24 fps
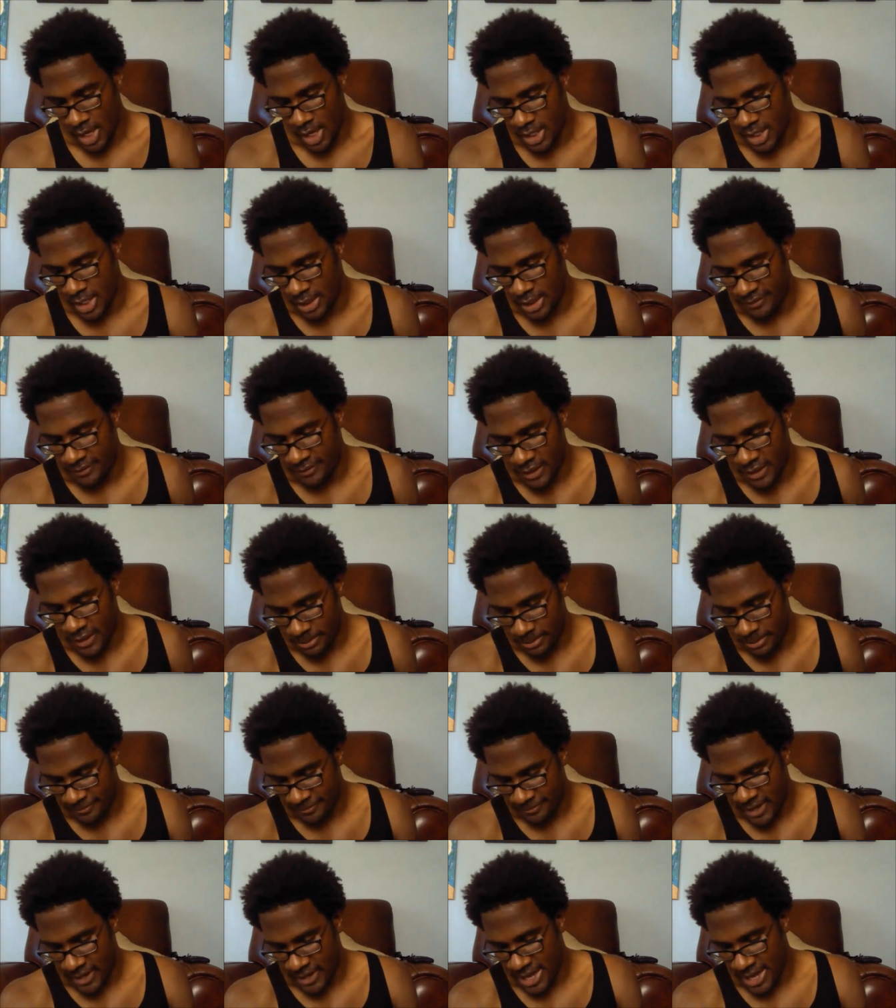And I love the
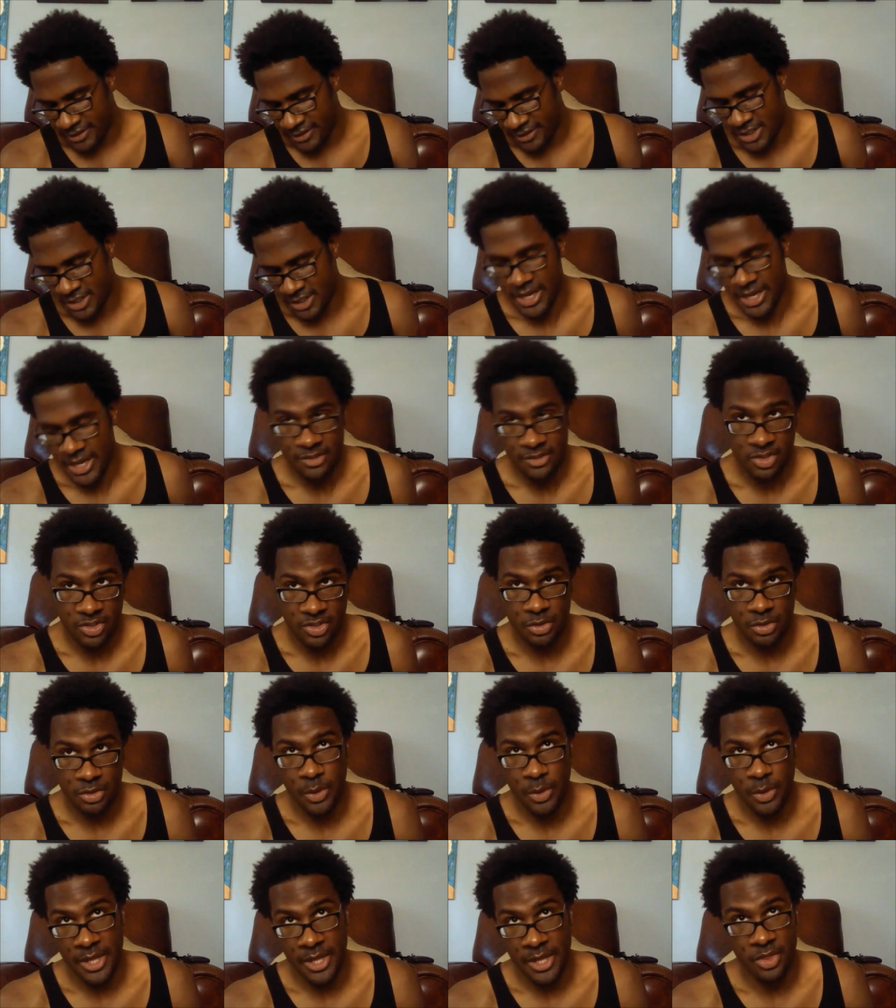number five because it has
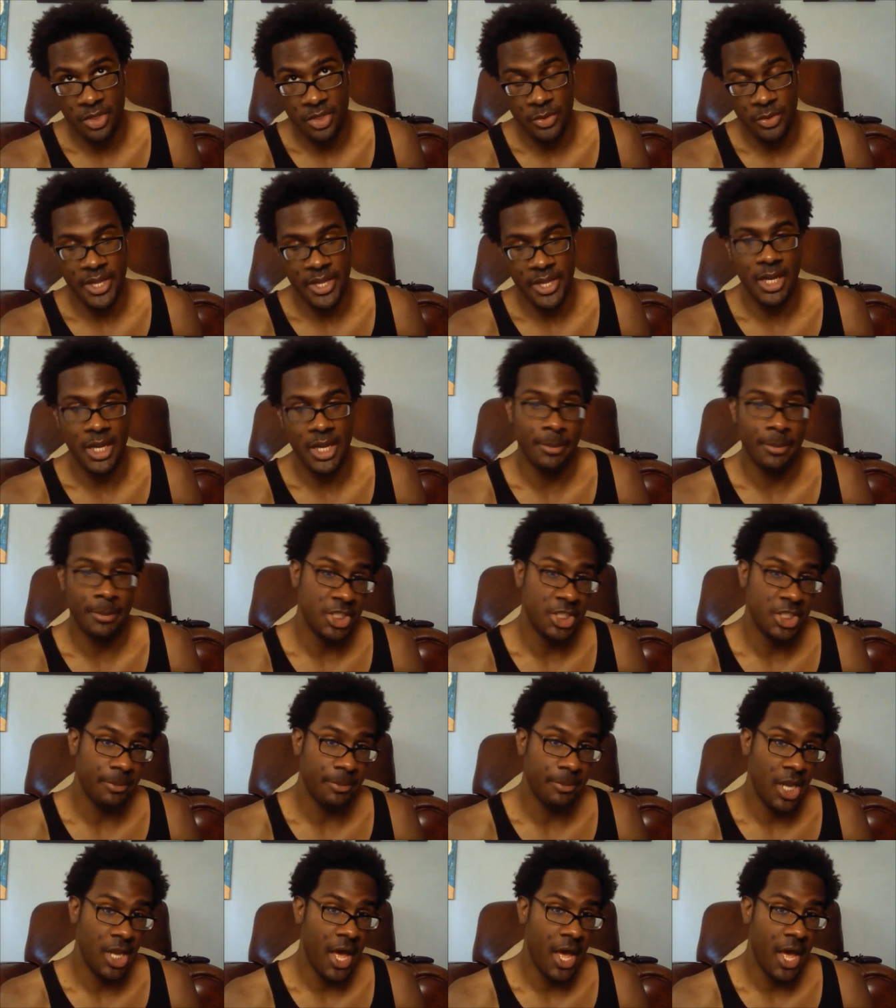two and three, and I'm a
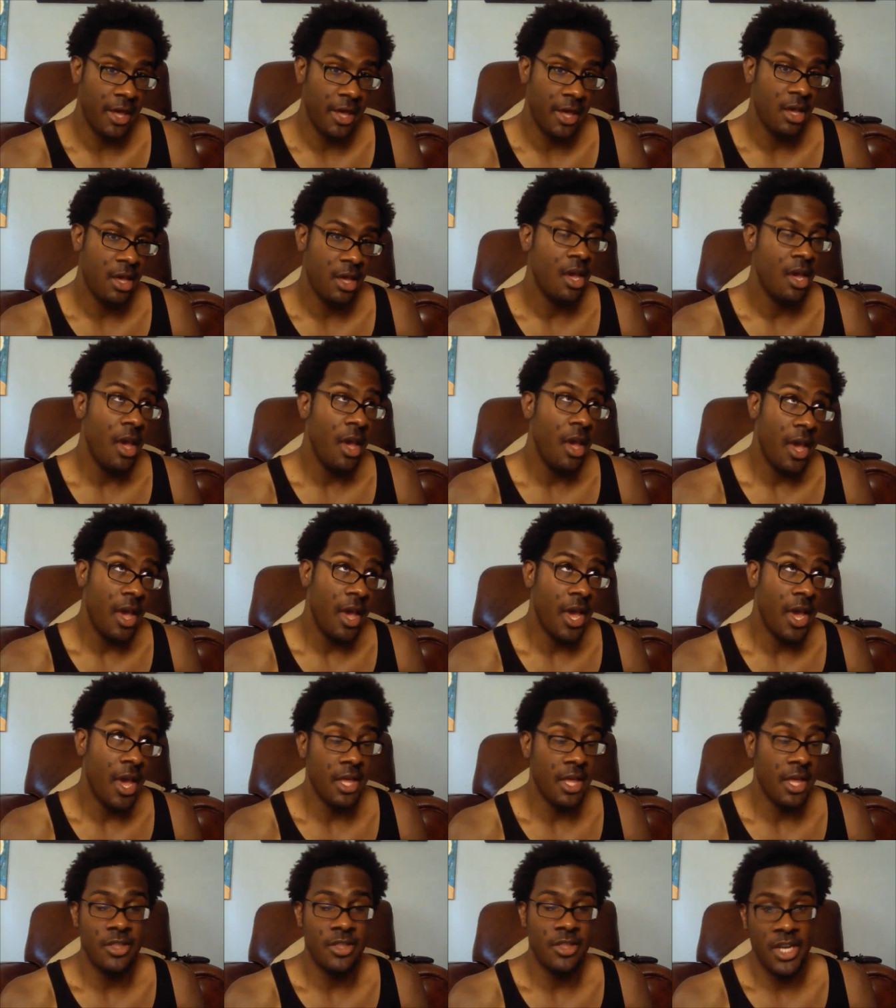Gemini,
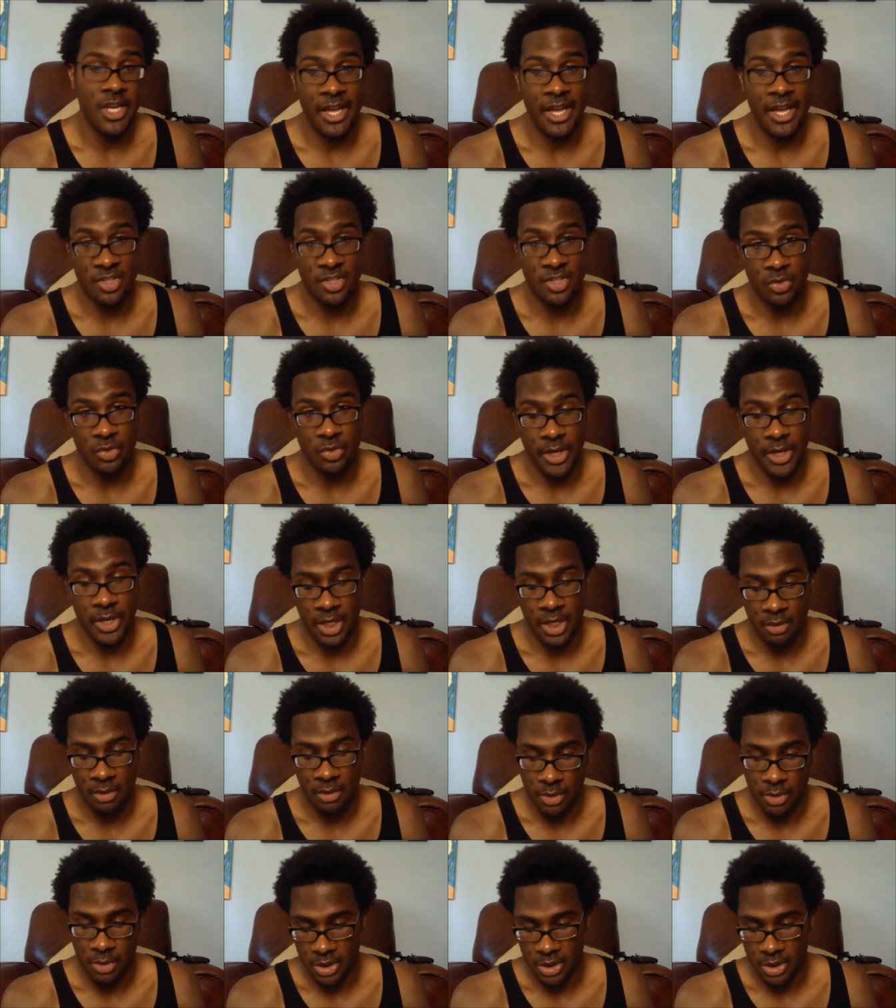and then it has three in
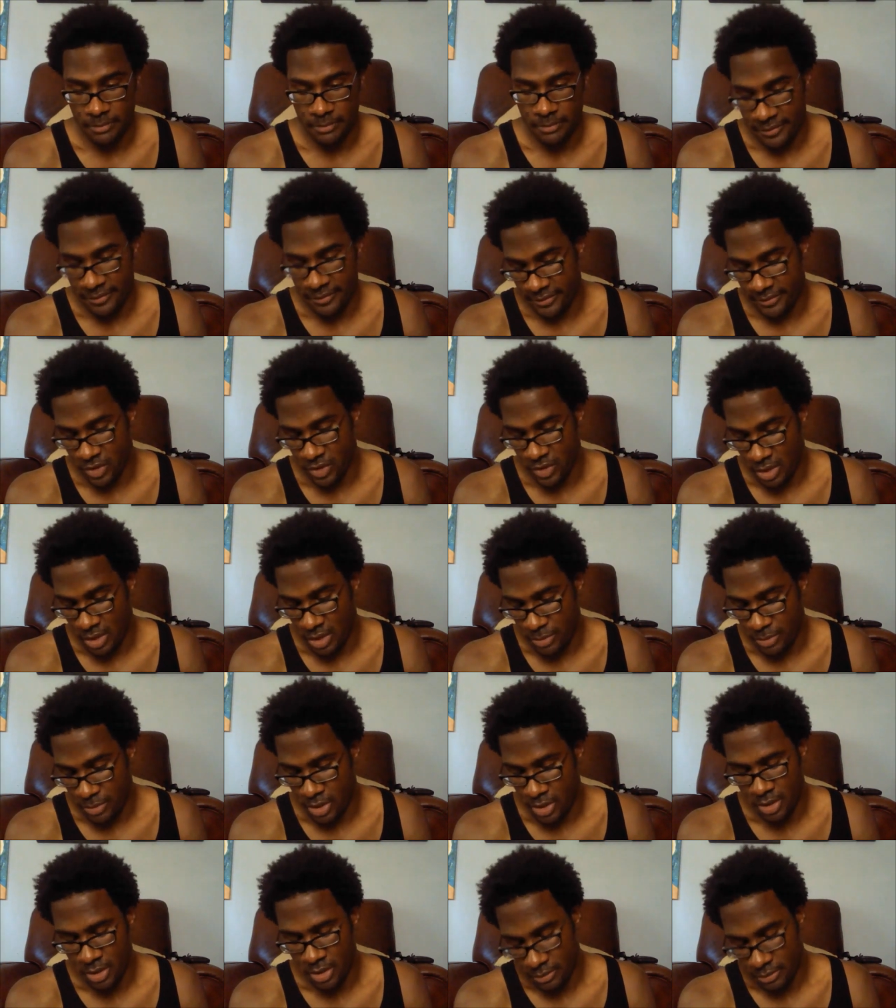it, which is my favorite
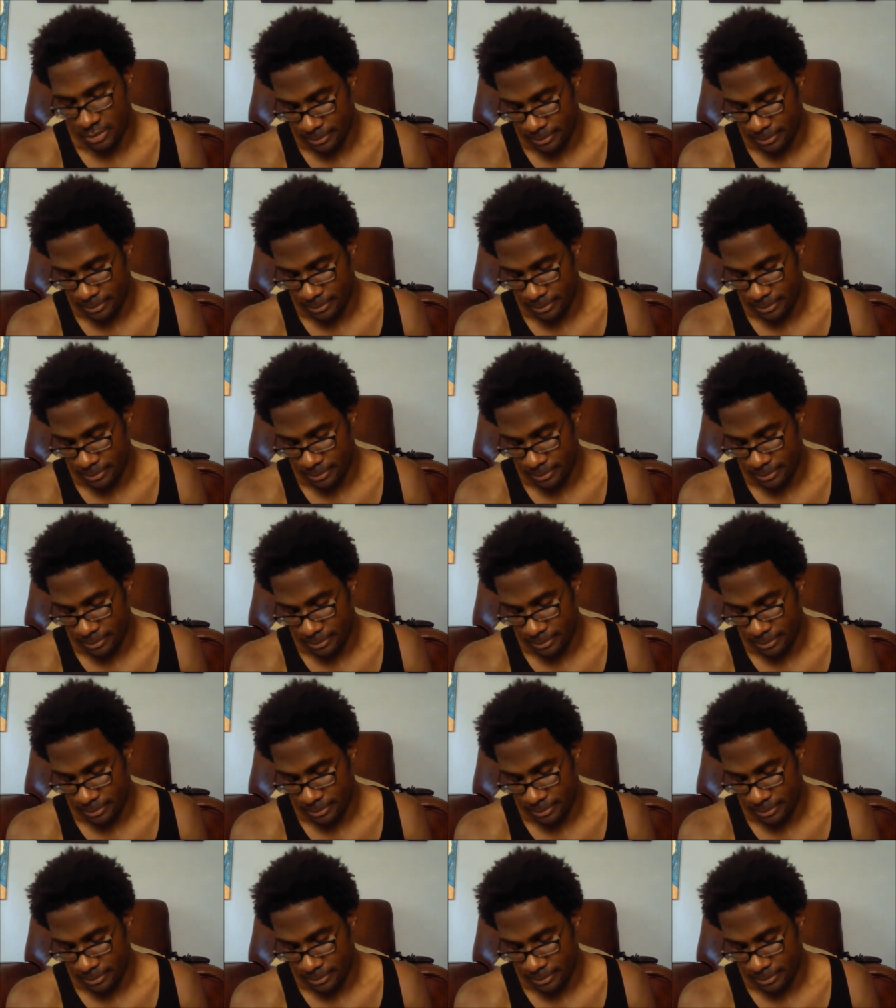number.